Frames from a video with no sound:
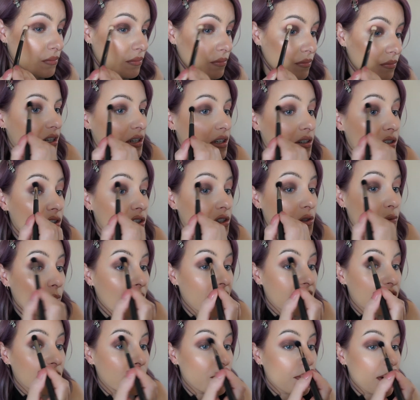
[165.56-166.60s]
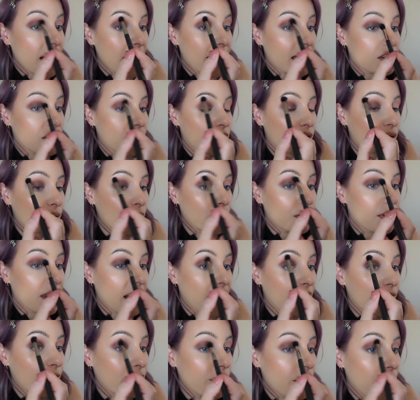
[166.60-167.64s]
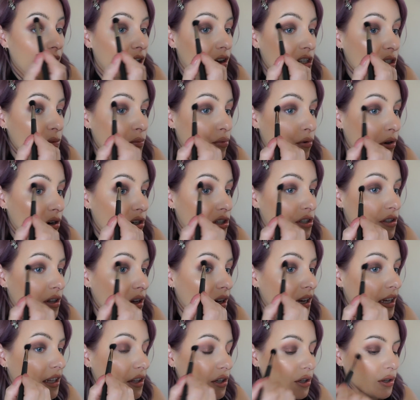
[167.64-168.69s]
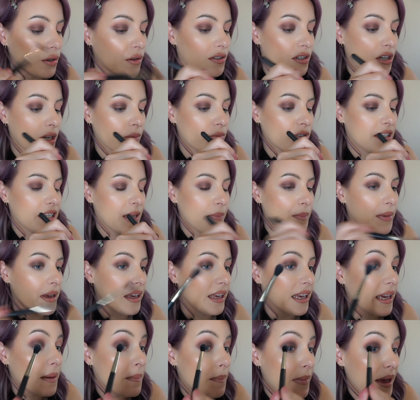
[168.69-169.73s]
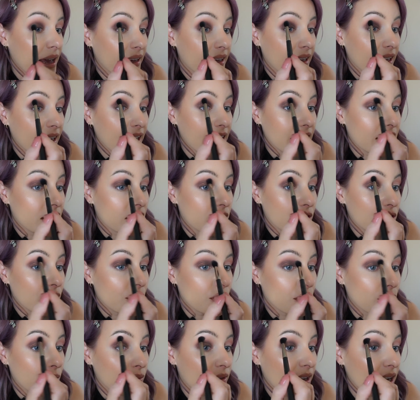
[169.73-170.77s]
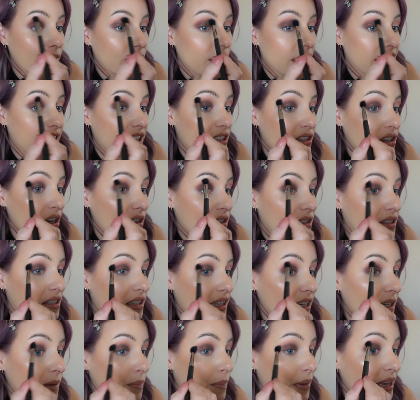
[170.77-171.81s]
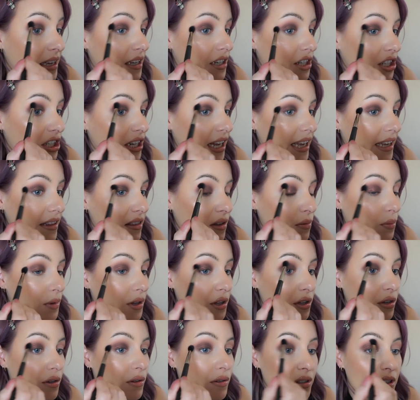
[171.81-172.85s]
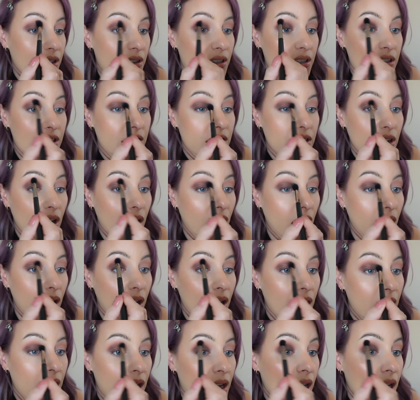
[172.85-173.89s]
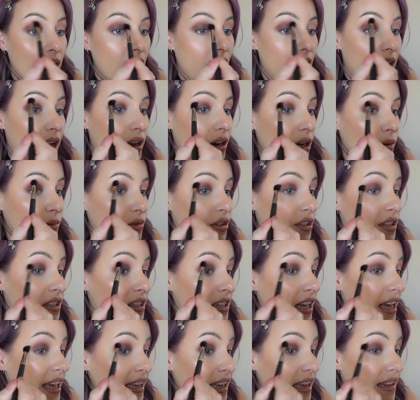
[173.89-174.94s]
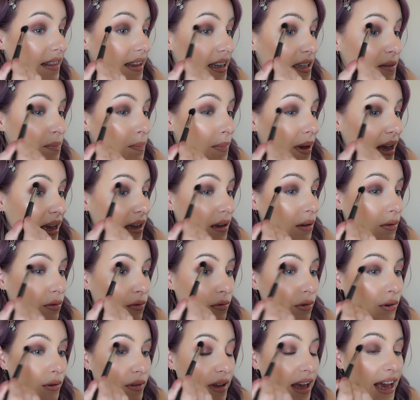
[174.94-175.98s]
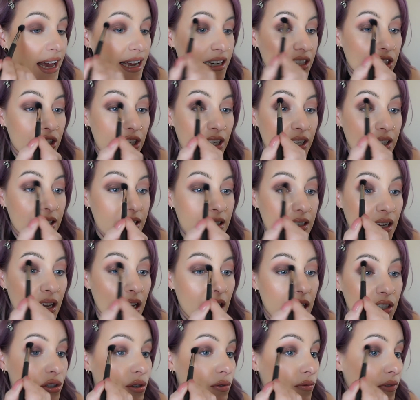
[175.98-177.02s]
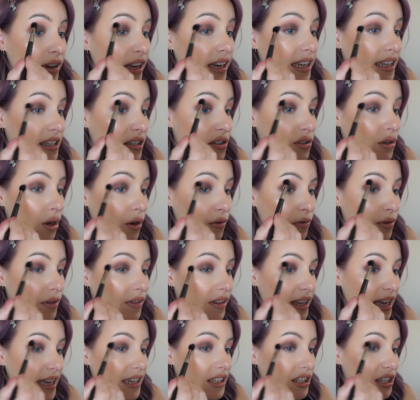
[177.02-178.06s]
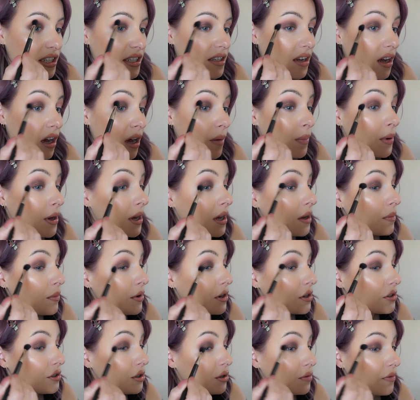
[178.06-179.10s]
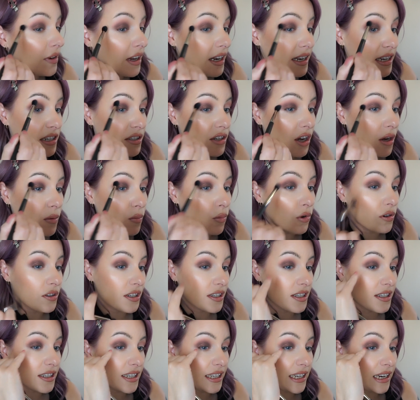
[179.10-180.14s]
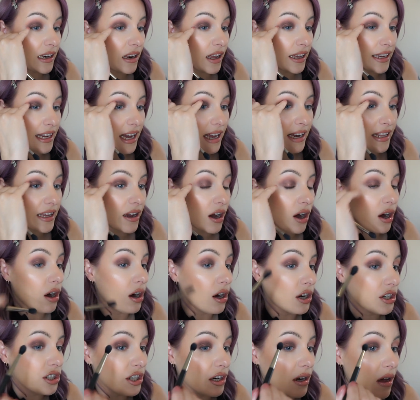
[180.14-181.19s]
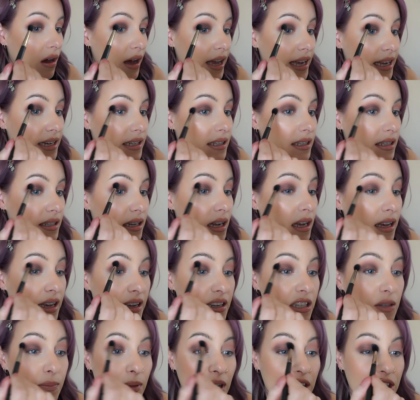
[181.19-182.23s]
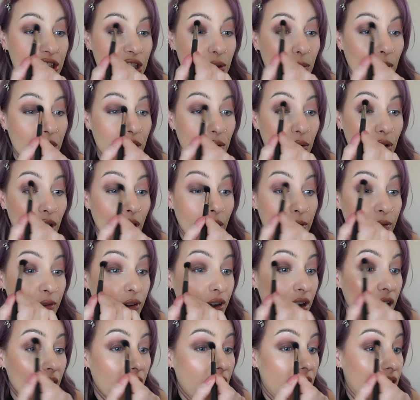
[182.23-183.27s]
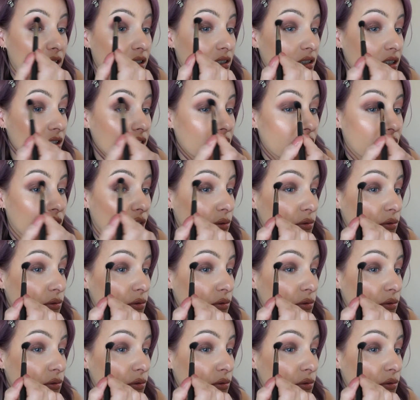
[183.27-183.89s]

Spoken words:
I'm going to switch back to that first brush that I used, and I'm dipping it back into that really dusky pink shade that we used at the start, and I'm just taking this back through the edges to really soften the edges up, because you really don't want to see like any harsh lines, especially when you're going for colours that are so